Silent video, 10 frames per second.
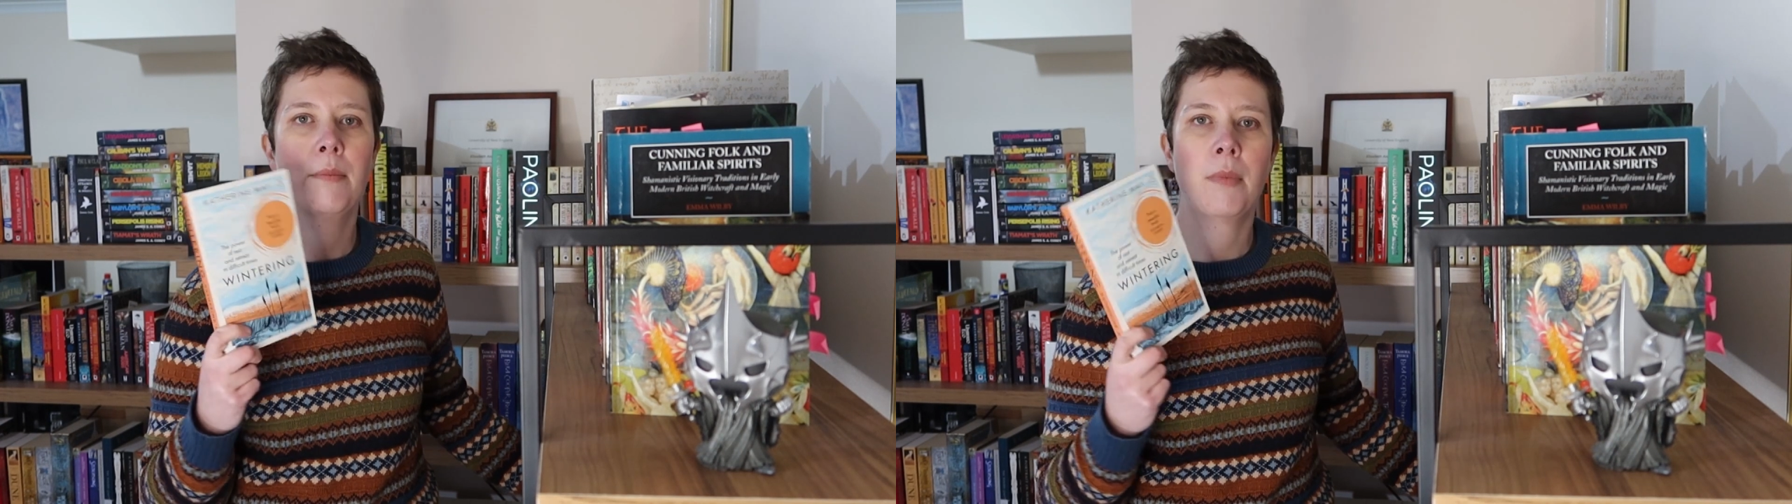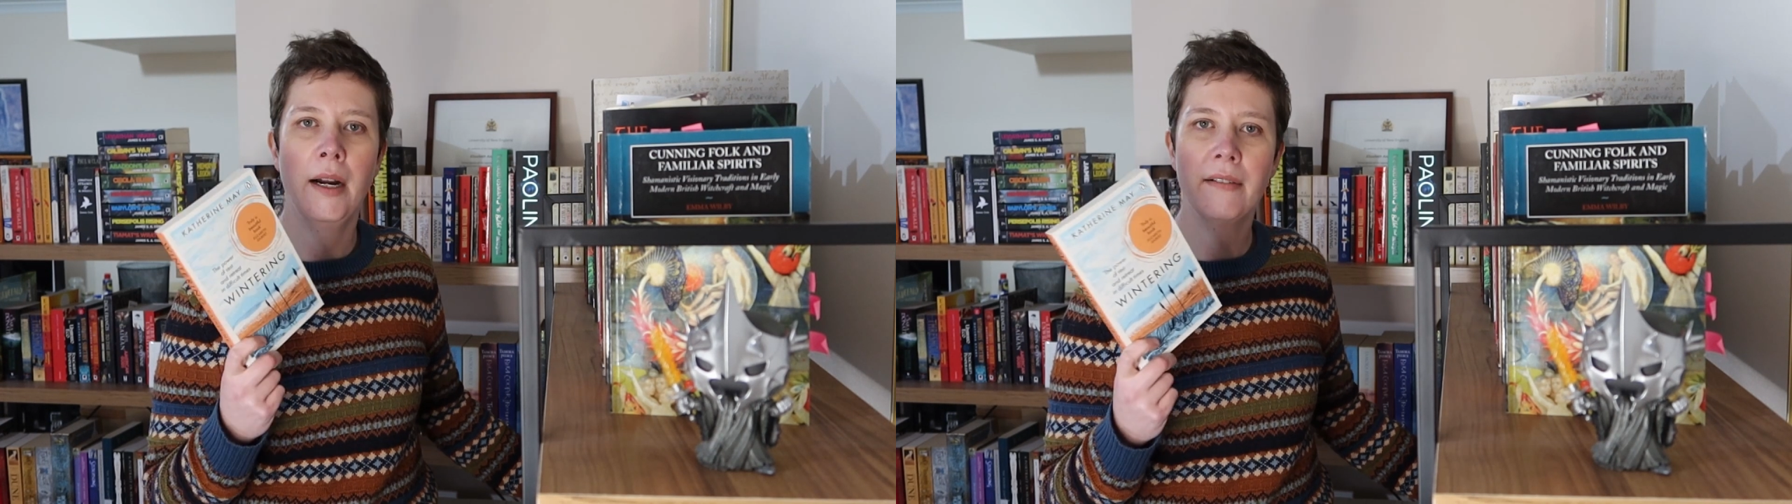
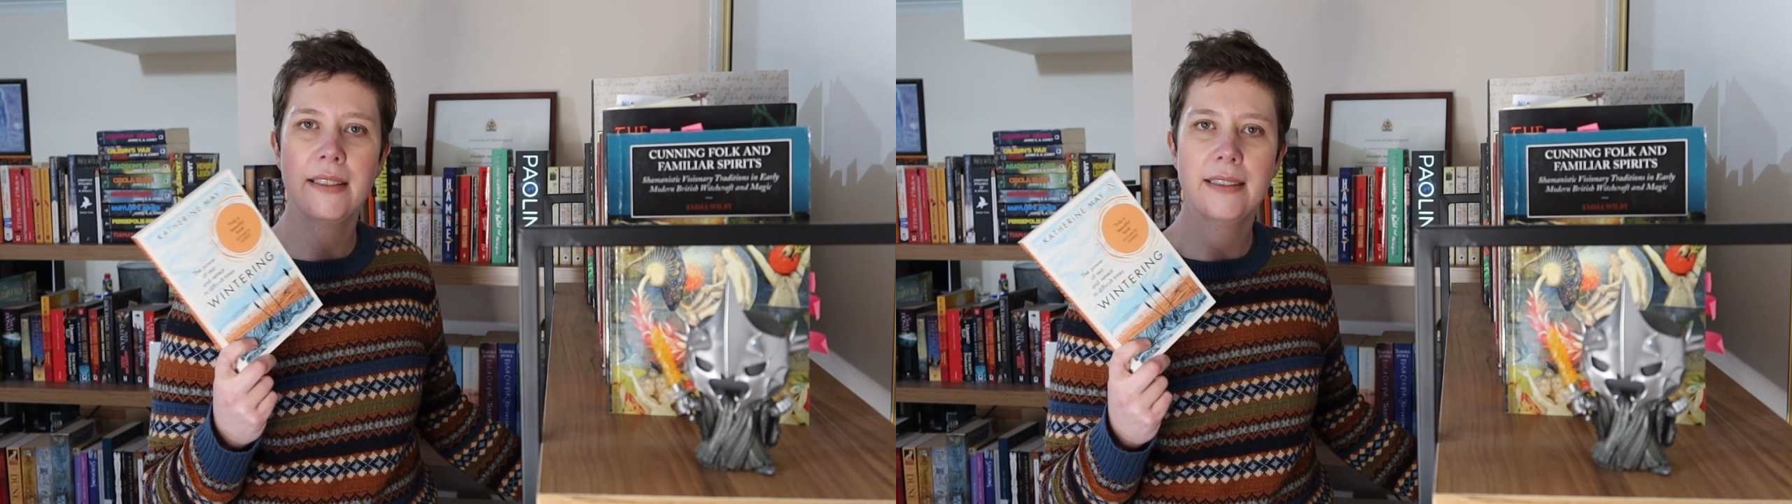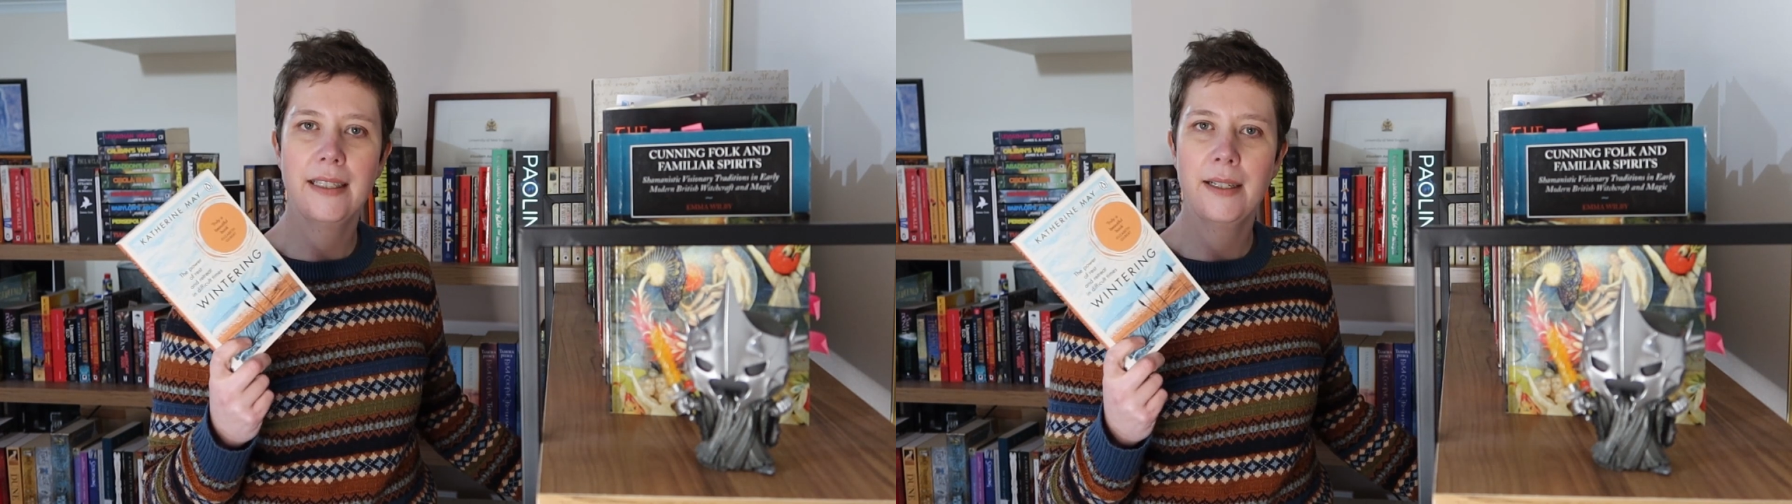might
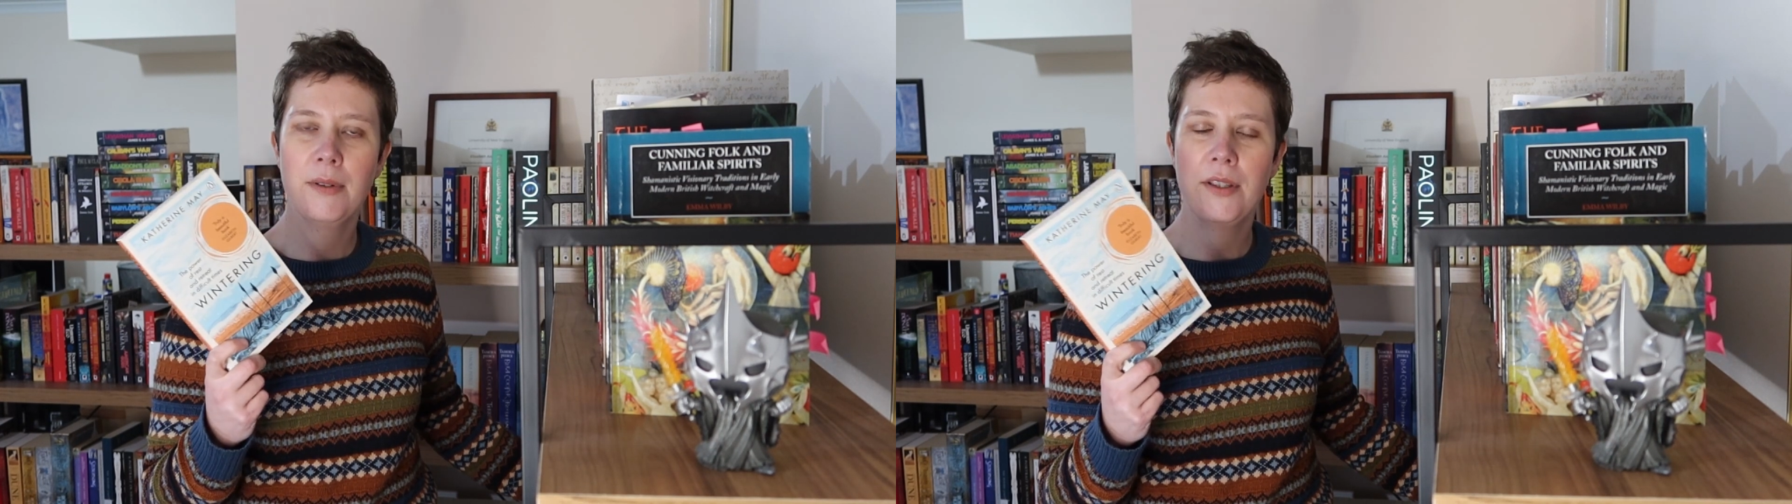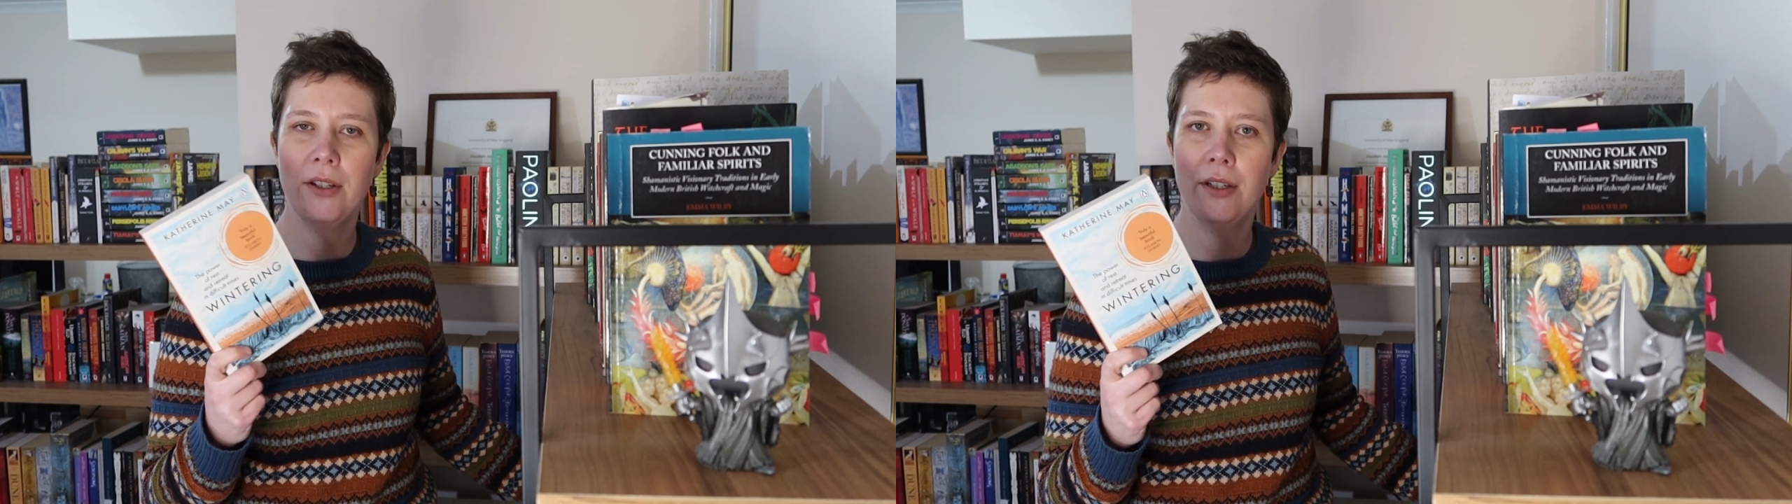resonate
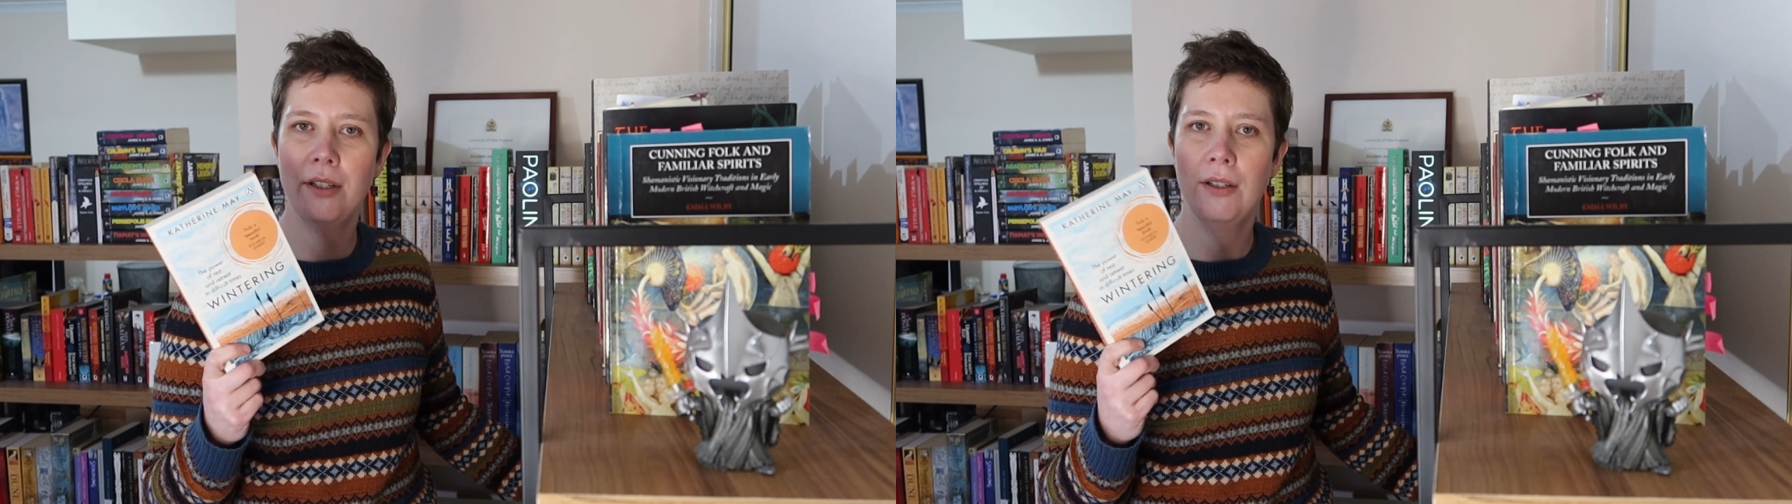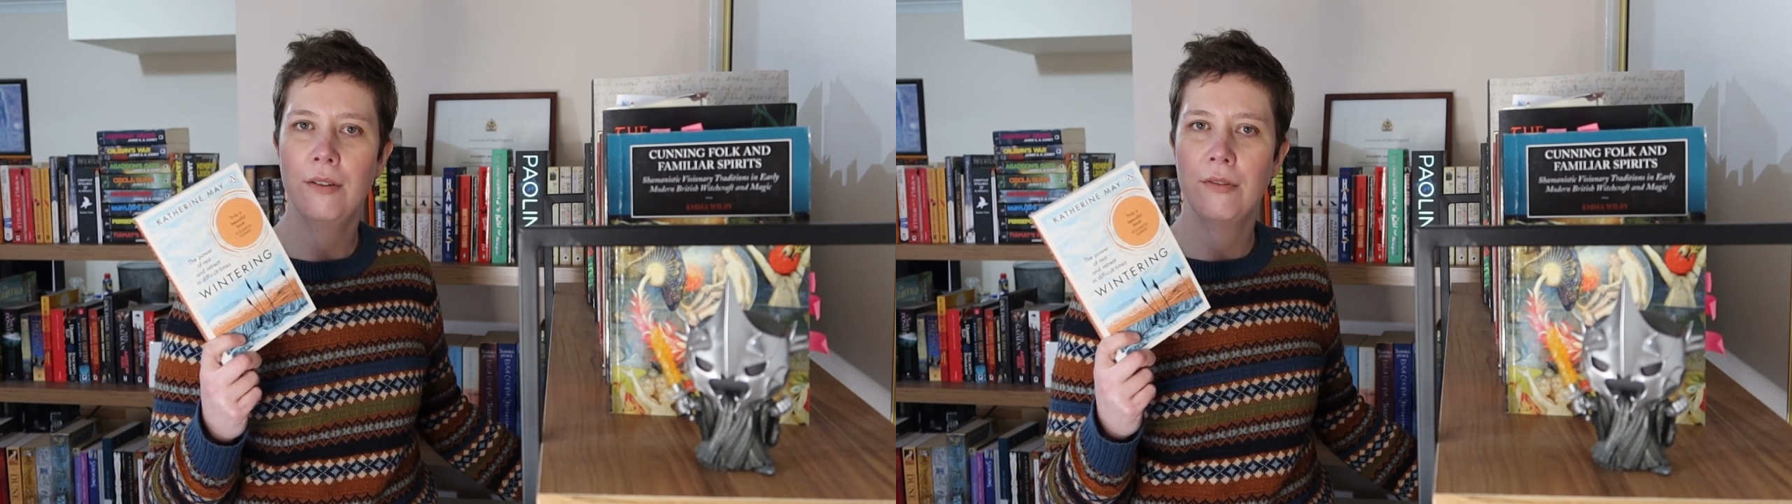with you.